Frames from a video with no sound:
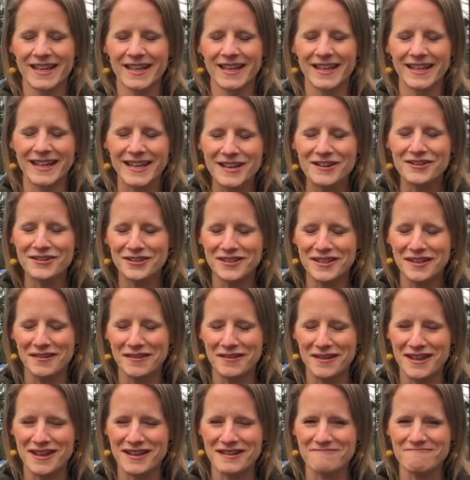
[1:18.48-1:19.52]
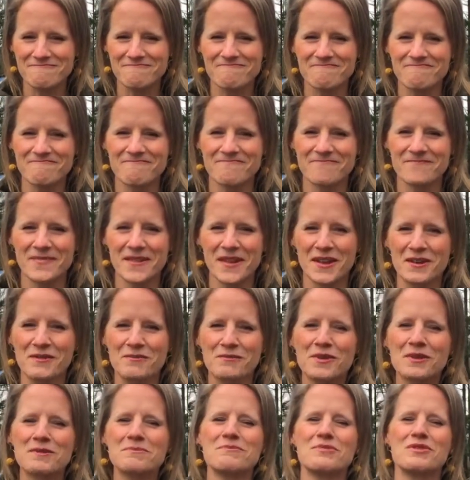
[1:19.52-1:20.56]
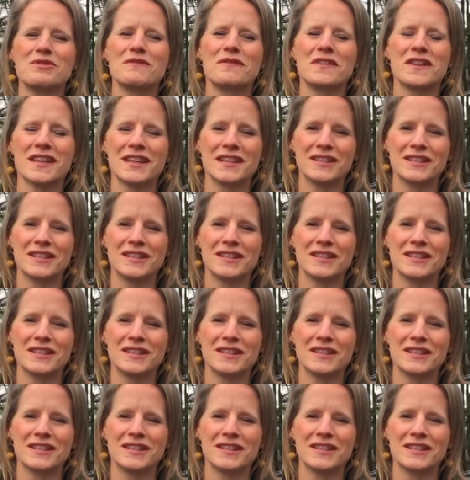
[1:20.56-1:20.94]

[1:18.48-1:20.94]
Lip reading: And here's the thing, we're moving